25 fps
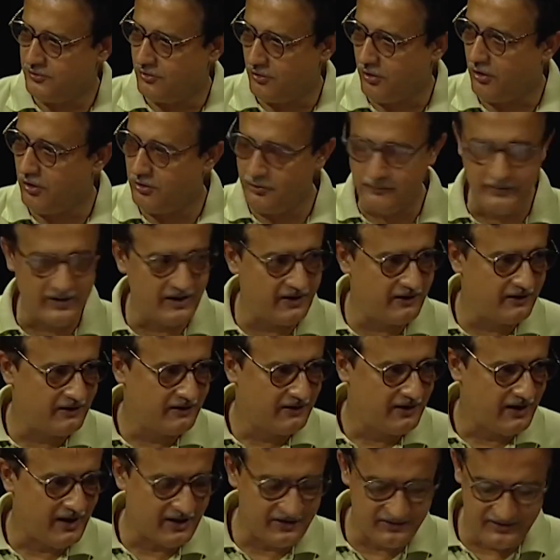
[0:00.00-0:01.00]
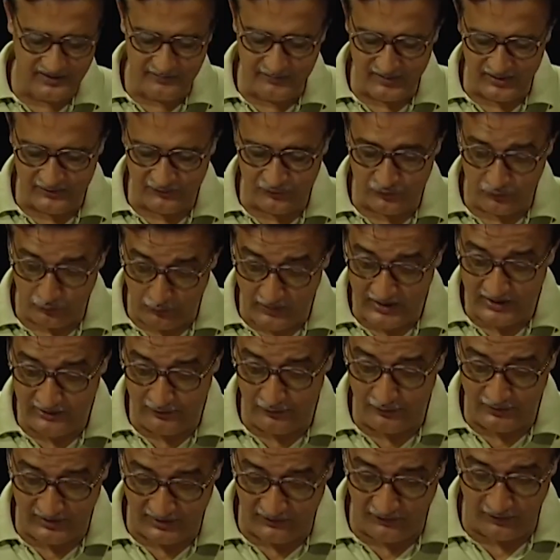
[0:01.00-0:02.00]
all were anti-Manchu. White
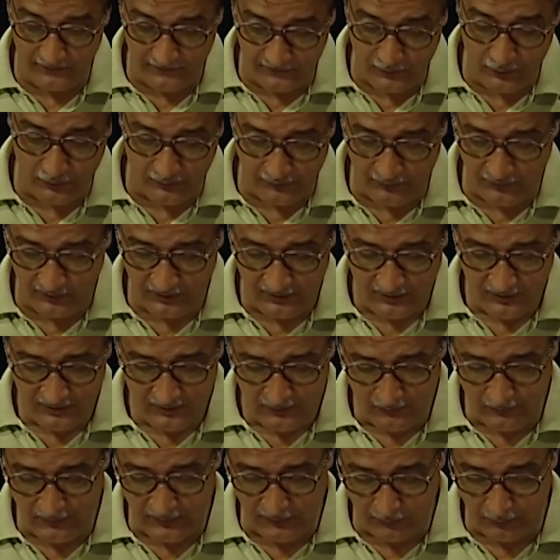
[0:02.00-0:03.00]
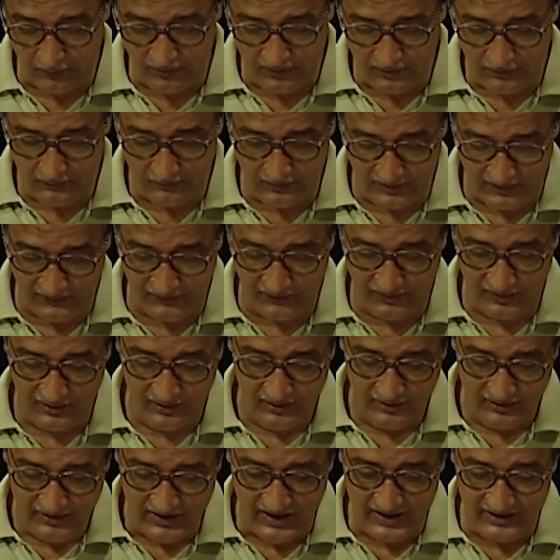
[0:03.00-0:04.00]
Lotus, of course, was
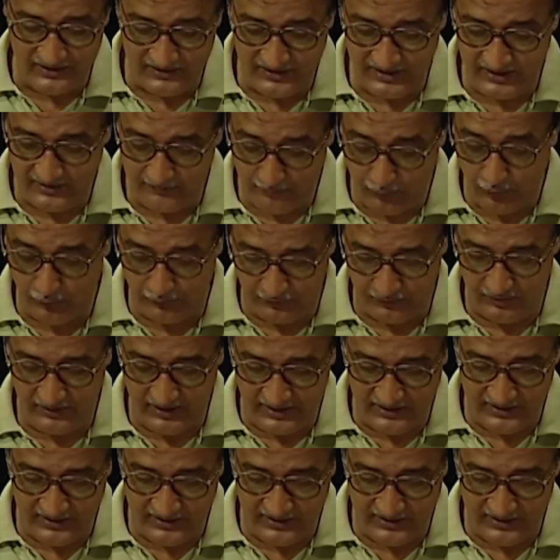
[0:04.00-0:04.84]
anti-both.